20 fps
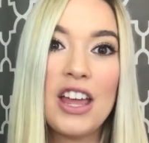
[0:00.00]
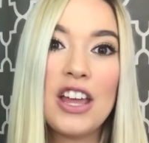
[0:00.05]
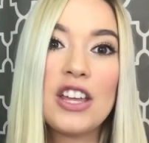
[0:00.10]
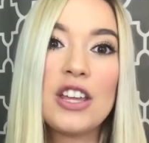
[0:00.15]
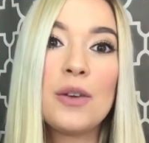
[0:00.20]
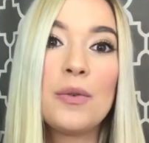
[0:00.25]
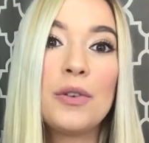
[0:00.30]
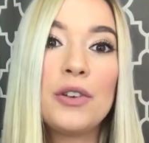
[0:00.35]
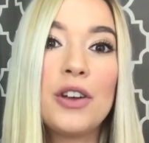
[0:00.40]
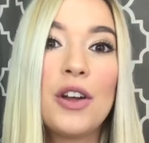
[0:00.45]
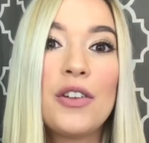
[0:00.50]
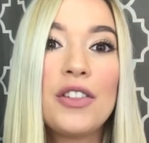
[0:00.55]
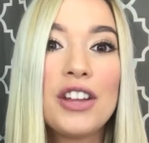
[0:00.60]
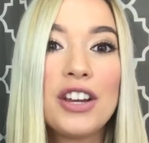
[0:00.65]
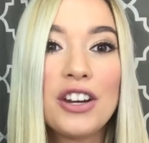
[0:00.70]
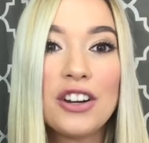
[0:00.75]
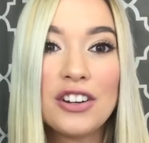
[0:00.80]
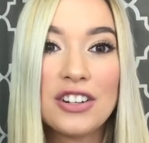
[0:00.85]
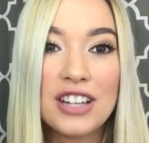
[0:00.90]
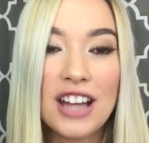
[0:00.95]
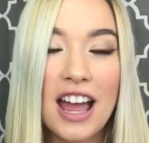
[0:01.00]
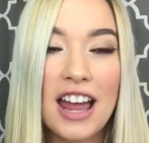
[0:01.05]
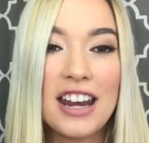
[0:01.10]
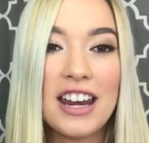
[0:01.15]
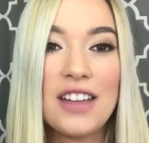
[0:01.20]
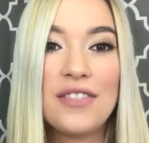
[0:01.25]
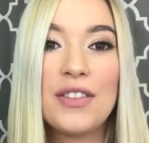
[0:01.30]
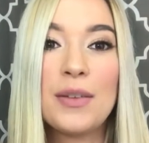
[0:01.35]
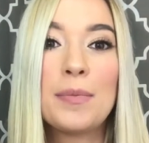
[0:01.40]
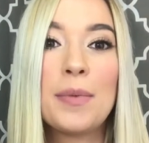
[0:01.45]
You will know that you're done
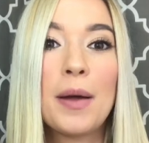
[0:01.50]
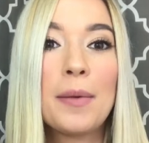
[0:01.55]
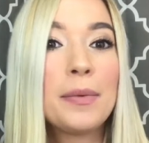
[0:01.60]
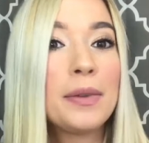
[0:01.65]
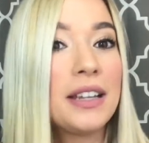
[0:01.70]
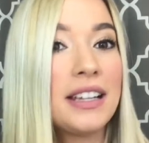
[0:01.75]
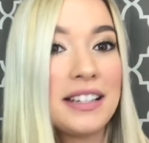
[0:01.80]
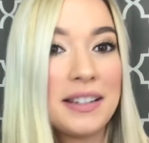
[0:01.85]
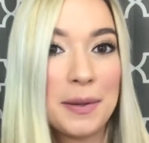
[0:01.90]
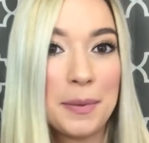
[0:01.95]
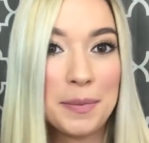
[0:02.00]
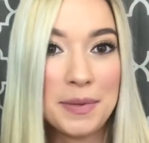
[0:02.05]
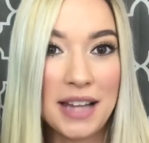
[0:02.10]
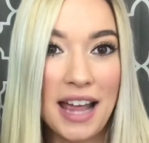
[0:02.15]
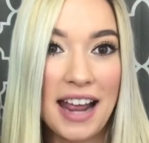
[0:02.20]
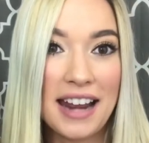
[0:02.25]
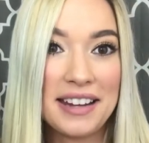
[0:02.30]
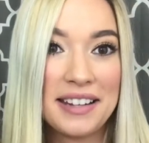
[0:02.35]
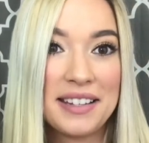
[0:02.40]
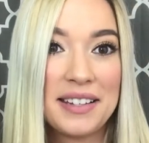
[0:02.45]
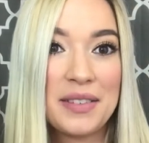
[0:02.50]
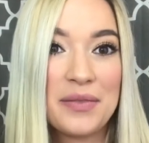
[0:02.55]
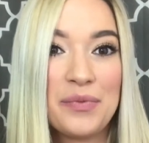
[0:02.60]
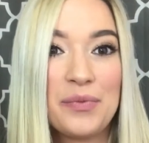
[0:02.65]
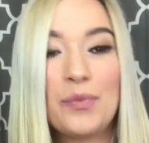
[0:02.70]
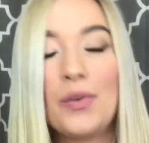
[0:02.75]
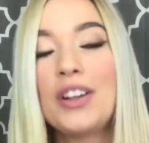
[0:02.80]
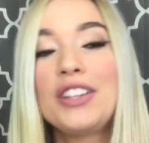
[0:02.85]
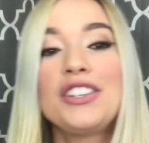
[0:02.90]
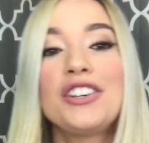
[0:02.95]
if the bubbling subsides.
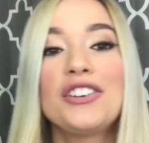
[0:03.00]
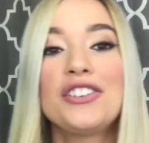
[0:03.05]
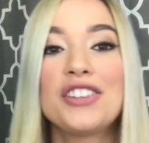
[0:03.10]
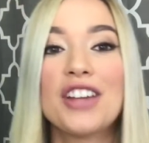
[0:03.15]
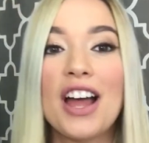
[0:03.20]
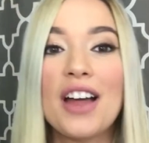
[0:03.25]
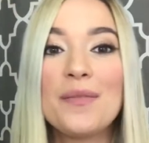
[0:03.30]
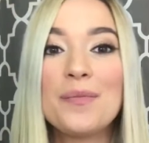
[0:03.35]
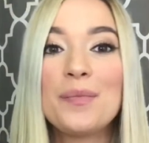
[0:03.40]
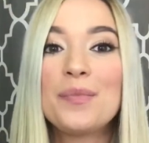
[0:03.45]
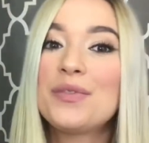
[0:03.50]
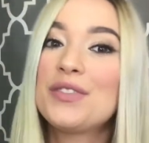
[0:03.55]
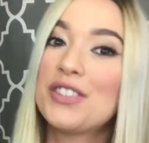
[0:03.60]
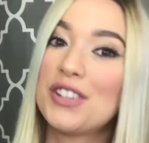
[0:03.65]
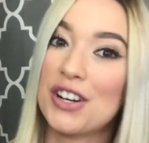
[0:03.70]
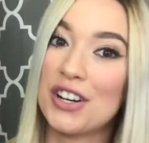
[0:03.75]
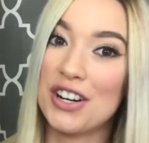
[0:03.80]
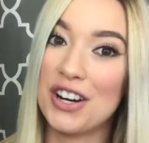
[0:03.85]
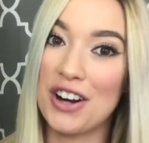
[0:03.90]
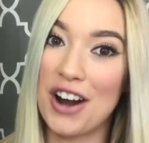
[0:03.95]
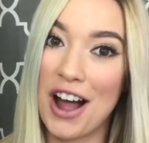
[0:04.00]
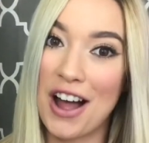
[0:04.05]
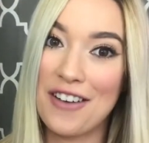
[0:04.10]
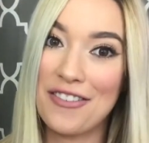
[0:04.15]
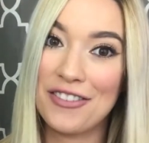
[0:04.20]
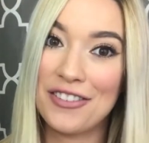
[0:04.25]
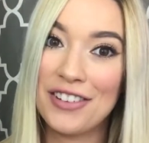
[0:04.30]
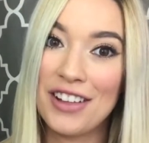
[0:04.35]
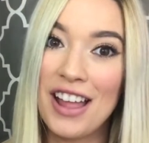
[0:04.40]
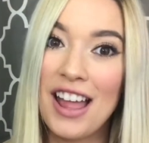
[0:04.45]
Once you're done, turn it
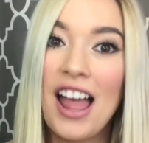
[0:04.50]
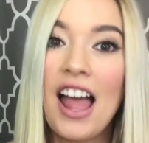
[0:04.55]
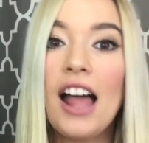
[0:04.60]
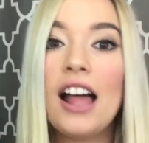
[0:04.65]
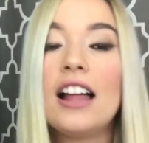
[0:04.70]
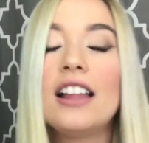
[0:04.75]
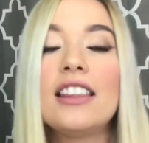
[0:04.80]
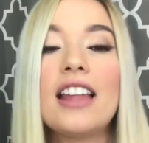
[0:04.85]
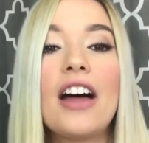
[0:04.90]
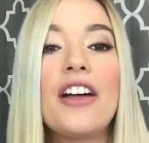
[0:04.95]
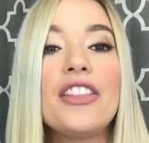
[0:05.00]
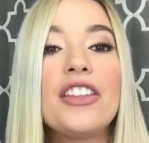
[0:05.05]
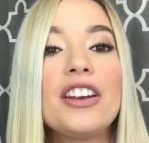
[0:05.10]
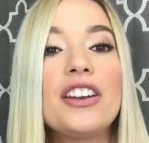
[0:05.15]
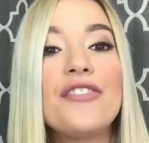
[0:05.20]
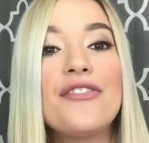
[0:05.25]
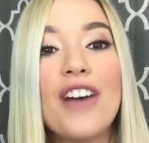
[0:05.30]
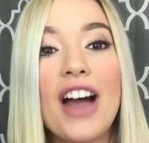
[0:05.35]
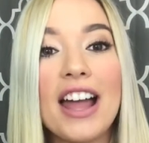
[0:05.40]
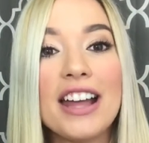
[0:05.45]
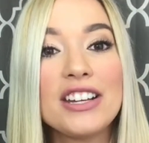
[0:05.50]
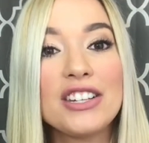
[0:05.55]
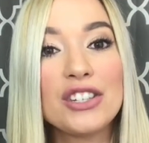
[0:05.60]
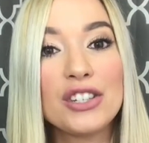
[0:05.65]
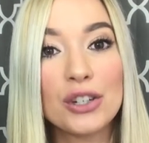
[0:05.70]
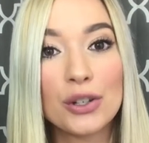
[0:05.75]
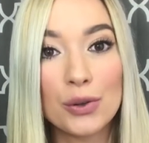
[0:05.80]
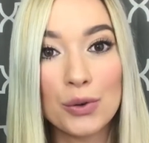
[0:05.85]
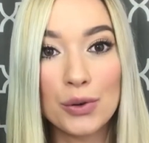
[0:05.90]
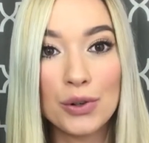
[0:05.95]
off. Allow the device
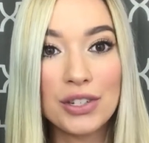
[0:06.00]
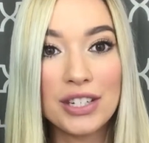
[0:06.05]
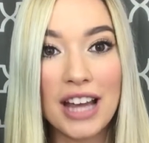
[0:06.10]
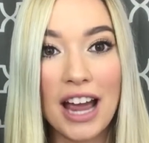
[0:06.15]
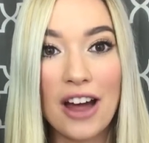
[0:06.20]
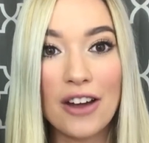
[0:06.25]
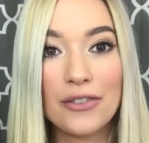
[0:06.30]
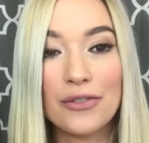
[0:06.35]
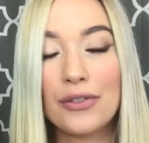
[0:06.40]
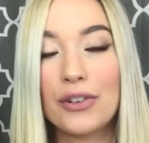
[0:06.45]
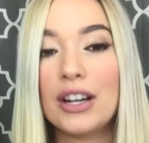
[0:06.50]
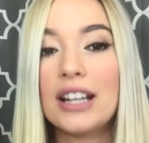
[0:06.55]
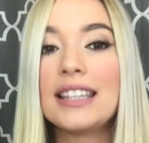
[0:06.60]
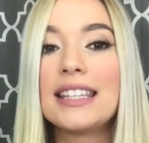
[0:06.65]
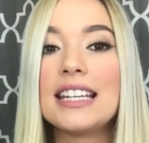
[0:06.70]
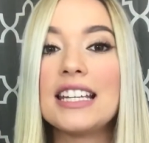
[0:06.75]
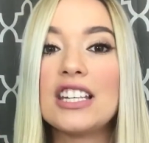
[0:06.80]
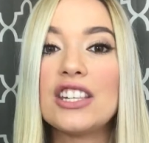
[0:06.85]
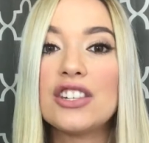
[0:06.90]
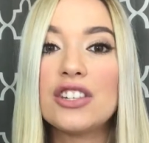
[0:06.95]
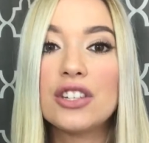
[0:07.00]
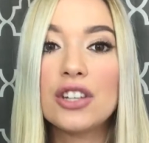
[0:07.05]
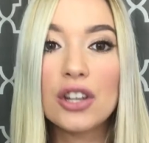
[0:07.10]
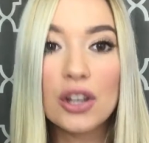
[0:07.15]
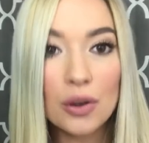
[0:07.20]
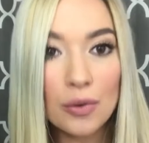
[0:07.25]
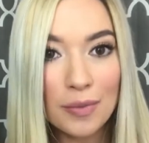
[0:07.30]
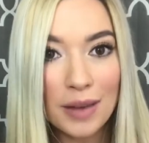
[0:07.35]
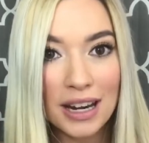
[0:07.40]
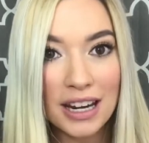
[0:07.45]
to cool down for at least
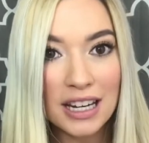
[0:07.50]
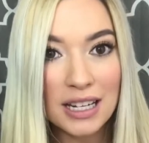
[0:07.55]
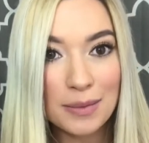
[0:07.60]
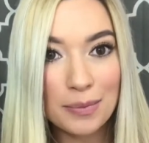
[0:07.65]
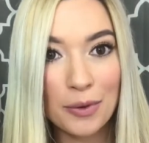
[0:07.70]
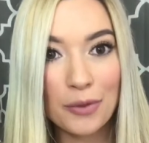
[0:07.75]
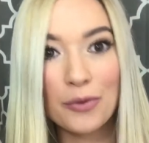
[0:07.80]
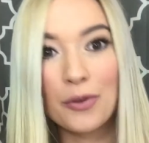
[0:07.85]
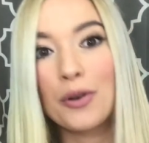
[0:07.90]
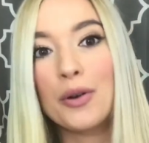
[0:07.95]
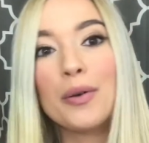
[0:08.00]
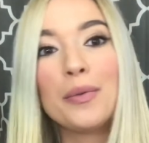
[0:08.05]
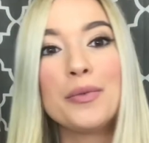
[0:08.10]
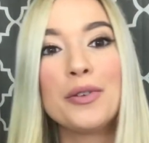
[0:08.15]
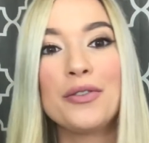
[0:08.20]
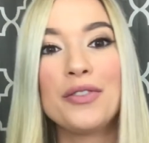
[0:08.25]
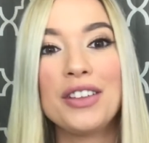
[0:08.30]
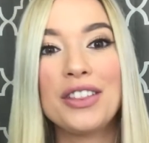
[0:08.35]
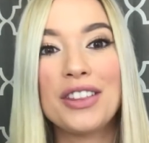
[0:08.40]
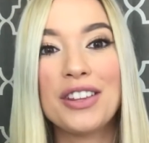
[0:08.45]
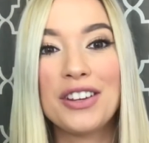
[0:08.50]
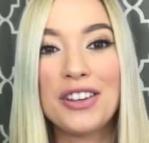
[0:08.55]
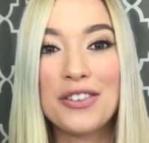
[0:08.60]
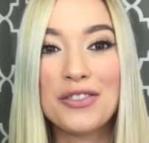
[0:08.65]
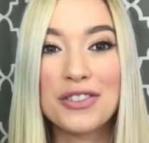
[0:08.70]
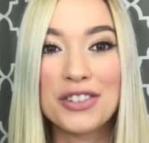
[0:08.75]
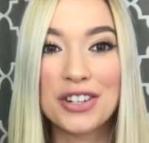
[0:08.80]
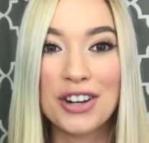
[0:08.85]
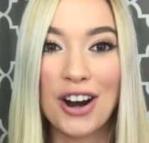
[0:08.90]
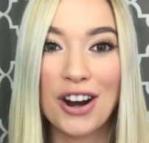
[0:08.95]
2 minutes before removing the
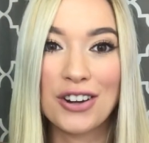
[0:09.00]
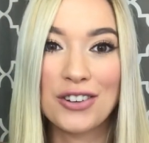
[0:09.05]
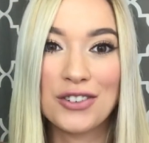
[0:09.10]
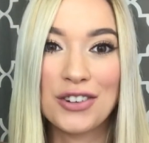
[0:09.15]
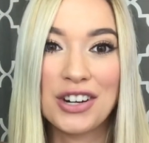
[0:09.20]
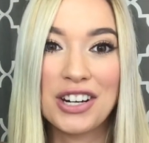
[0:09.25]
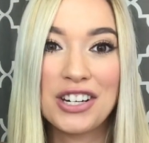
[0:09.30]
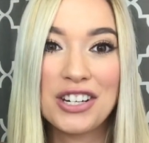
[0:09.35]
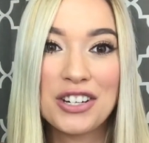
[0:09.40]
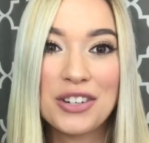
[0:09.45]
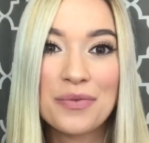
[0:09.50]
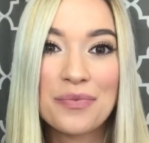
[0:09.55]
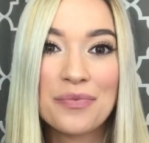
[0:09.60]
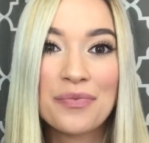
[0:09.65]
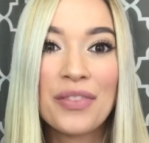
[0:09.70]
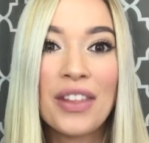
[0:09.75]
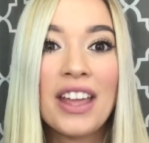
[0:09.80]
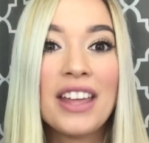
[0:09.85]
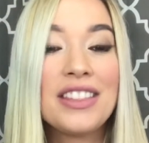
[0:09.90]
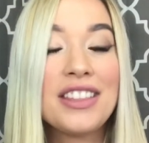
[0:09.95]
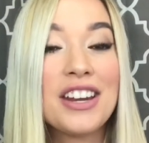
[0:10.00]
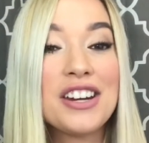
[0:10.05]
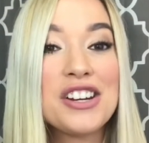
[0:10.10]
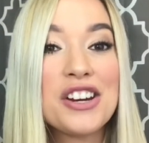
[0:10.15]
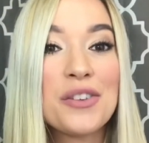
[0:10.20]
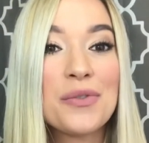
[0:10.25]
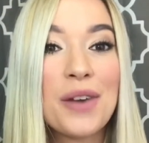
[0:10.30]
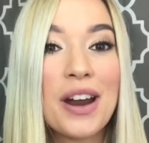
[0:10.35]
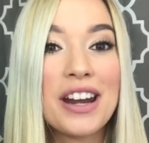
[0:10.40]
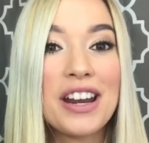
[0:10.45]
used cartridge. Then
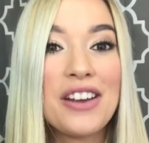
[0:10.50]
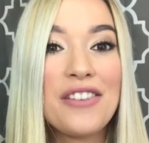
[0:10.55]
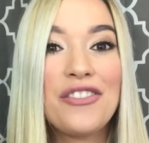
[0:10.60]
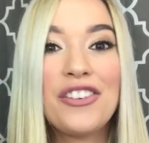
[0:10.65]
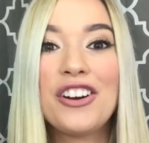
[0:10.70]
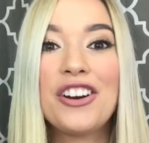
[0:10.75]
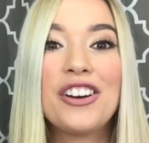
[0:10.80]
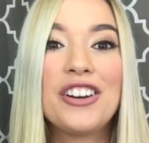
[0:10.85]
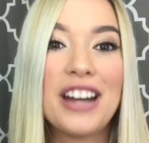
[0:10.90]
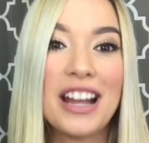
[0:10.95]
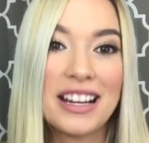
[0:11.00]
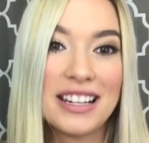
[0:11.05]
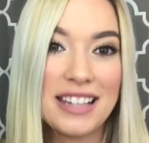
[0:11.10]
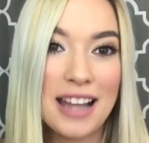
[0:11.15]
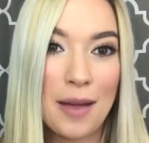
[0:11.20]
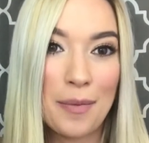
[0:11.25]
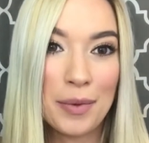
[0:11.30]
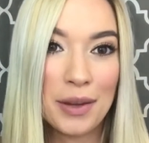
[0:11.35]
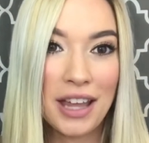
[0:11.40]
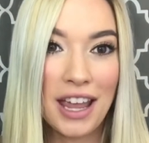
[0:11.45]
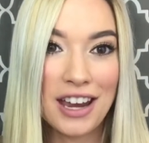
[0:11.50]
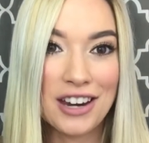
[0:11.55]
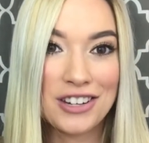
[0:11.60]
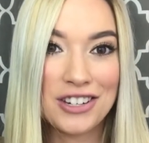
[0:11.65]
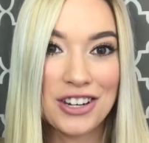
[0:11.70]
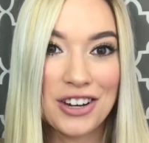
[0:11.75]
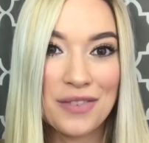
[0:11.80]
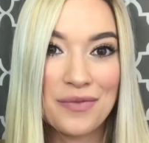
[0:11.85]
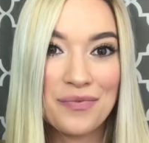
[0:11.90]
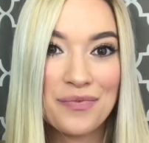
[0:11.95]
you're ready for your next
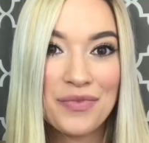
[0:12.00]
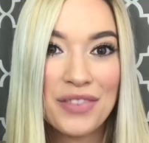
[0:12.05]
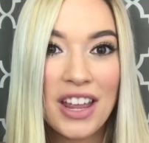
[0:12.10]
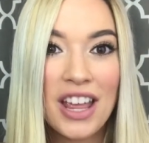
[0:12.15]
application.